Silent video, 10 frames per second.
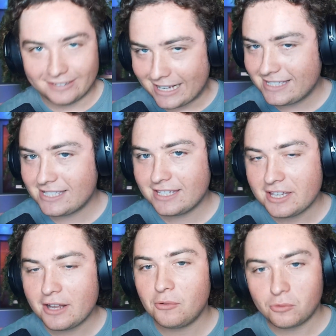Let's
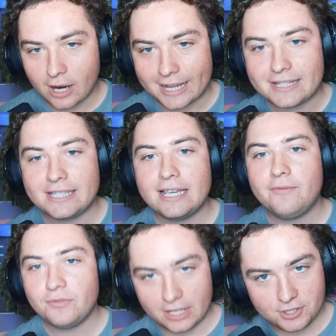get right
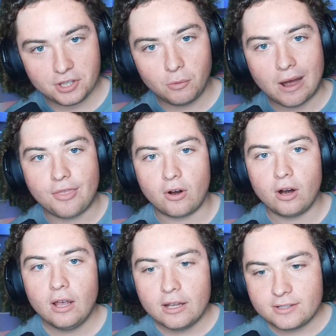into the
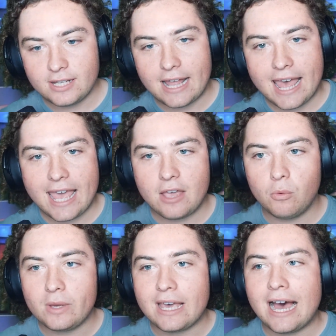weather. Today,
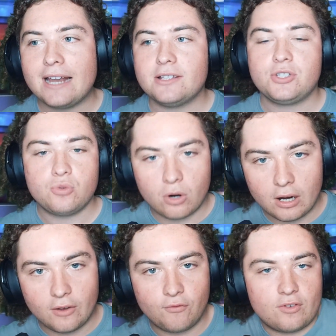we got stor-
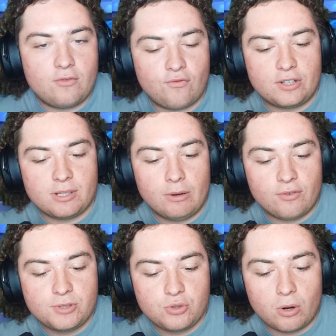uh, f- someone
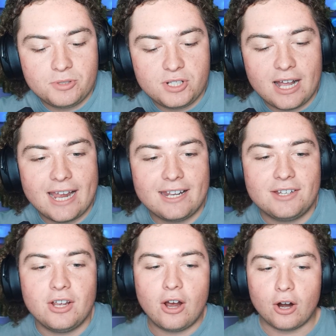from Storms
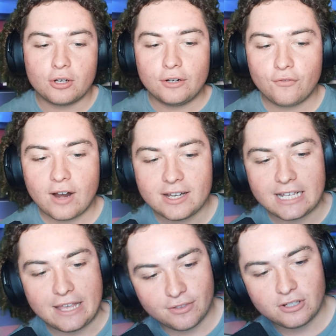United, our good friend
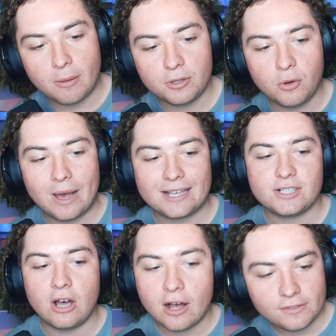Ethan
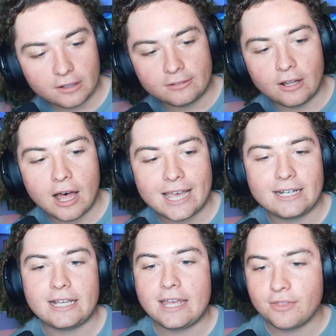WX, on the
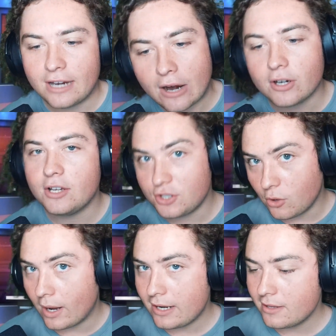line. Ethan, how are you
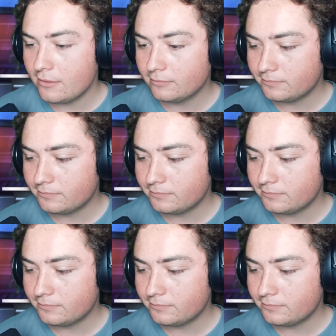doing?